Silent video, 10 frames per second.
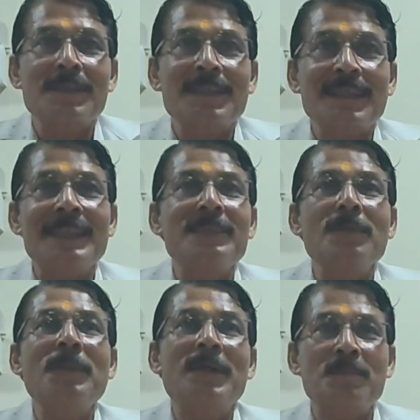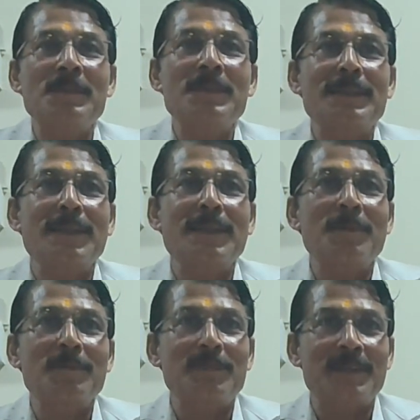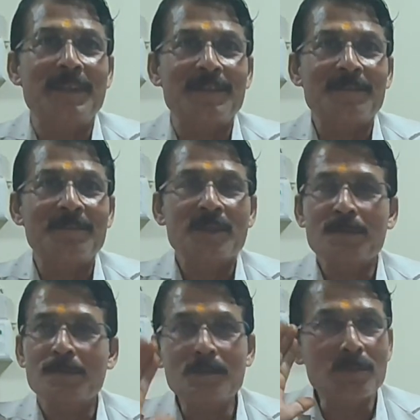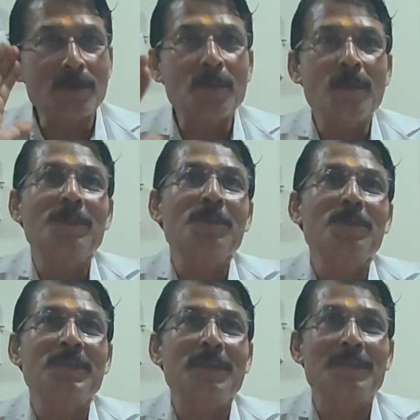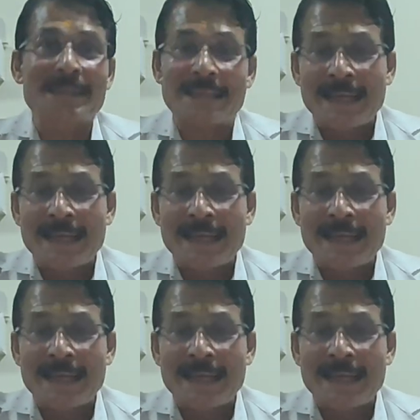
So that this is a fibrosis and a problem here. So do not want to do the damage.